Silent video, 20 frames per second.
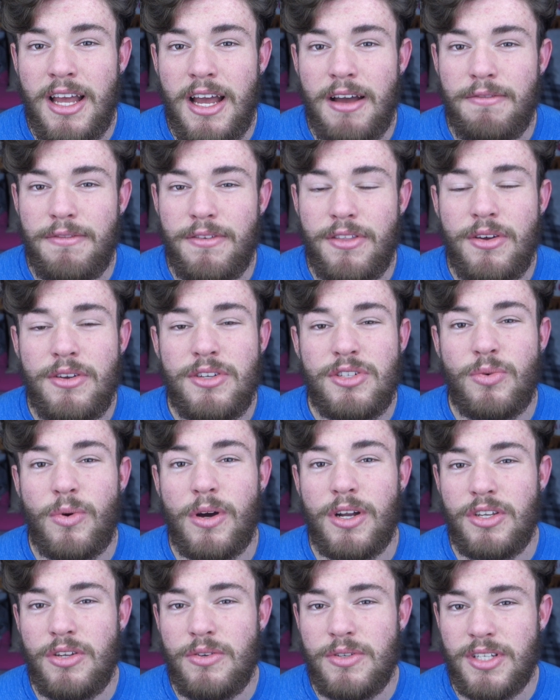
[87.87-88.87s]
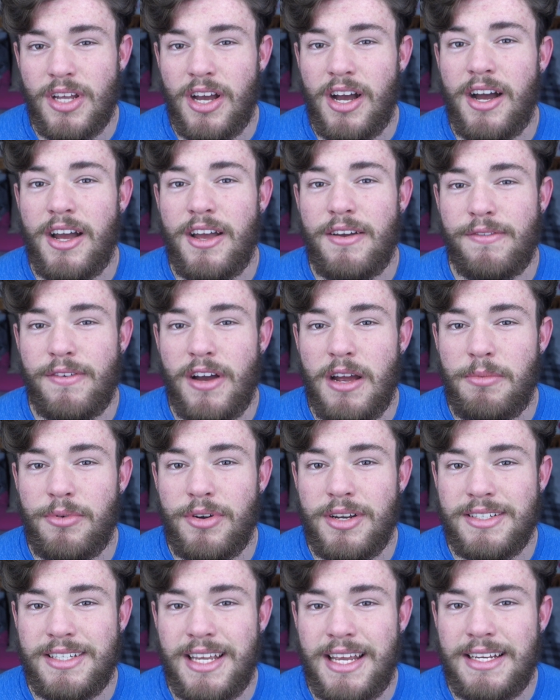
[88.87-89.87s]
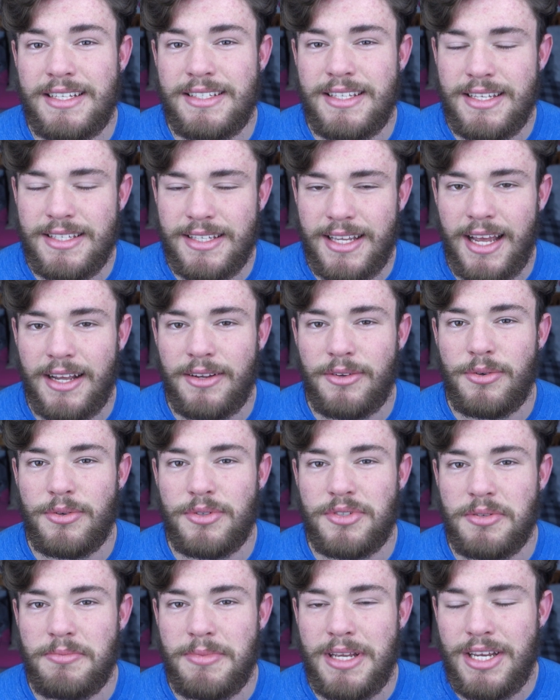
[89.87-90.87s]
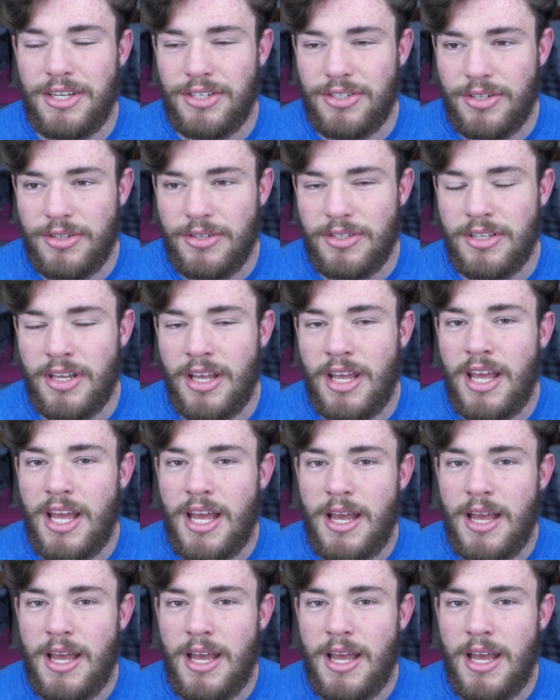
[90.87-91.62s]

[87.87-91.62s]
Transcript: and for those who aren't used to higher fibre intakes, this can cause some issues,